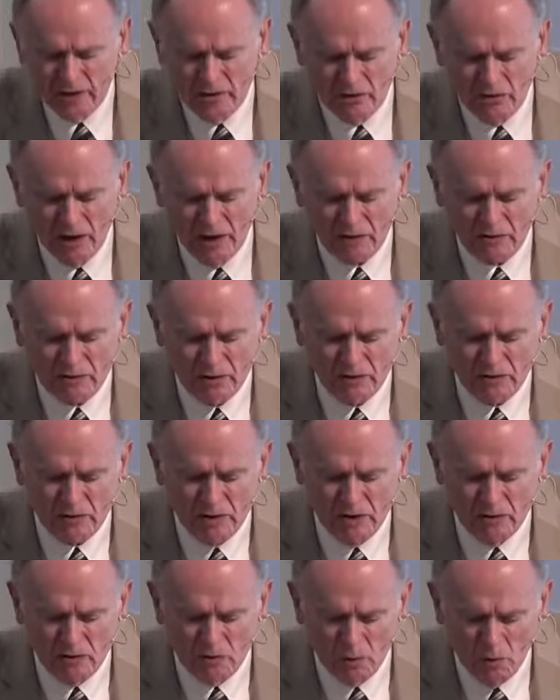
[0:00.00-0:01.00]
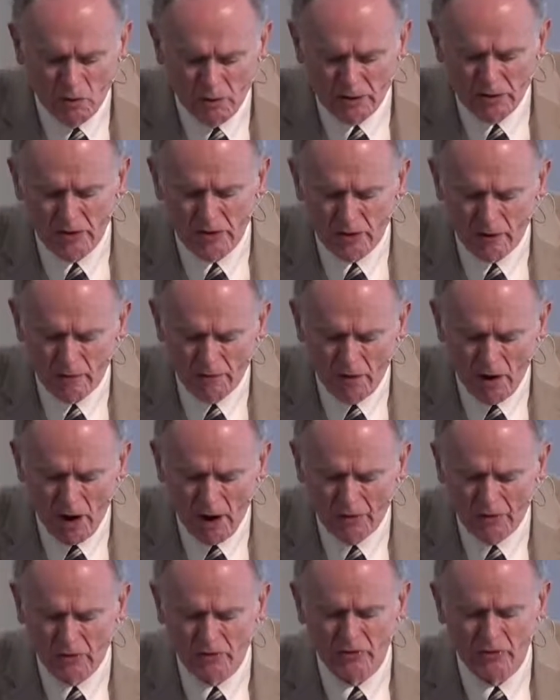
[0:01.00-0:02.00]
just as he had sworn to their
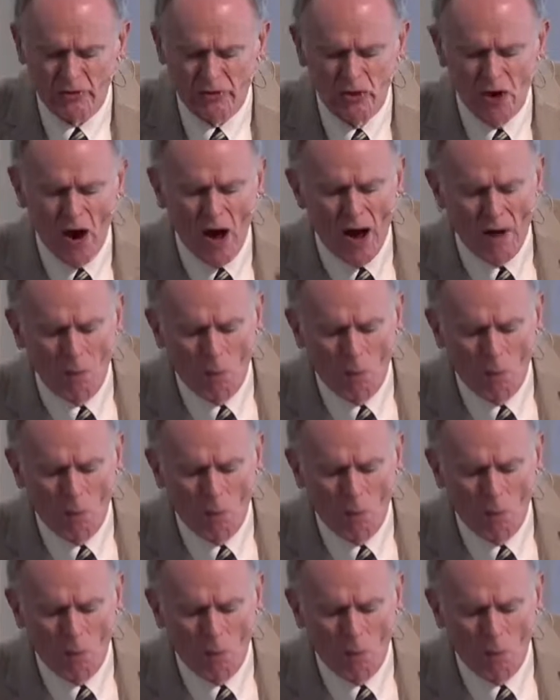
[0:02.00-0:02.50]
fathers. Not